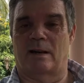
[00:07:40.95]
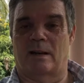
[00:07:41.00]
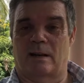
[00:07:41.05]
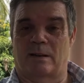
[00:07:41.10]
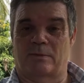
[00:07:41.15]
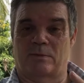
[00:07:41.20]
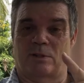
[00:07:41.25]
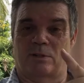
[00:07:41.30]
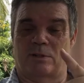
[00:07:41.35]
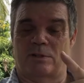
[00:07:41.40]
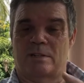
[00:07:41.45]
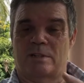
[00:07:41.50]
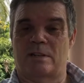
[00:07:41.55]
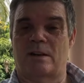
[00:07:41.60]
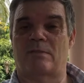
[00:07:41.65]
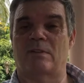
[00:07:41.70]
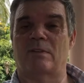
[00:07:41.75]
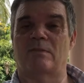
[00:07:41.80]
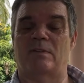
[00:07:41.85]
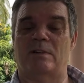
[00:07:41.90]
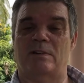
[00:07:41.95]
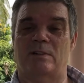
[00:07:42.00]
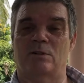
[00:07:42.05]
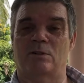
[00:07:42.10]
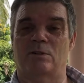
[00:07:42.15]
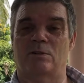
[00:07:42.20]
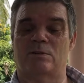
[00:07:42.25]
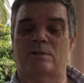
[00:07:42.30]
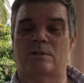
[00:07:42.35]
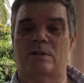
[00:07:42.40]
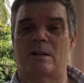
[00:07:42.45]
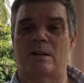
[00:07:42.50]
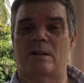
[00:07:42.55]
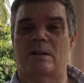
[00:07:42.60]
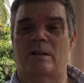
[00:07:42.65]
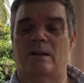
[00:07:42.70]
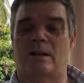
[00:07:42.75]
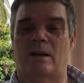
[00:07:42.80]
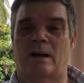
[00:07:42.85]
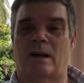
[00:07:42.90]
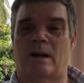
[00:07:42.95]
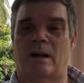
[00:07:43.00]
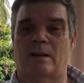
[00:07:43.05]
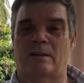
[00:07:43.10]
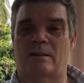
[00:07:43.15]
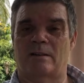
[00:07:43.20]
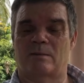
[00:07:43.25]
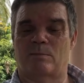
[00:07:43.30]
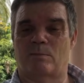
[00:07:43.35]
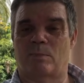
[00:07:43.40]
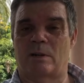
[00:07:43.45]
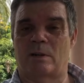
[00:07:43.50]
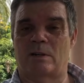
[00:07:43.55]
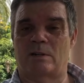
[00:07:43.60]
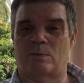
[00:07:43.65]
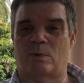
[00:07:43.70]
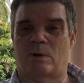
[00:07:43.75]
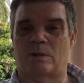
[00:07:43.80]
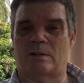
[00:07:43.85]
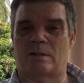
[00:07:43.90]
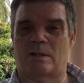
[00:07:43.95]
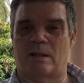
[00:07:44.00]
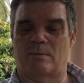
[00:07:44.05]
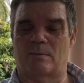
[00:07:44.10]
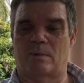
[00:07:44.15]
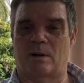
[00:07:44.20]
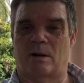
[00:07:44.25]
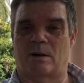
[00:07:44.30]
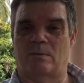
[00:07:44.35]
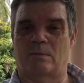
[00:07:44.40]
And I've done several videos, and please watch them.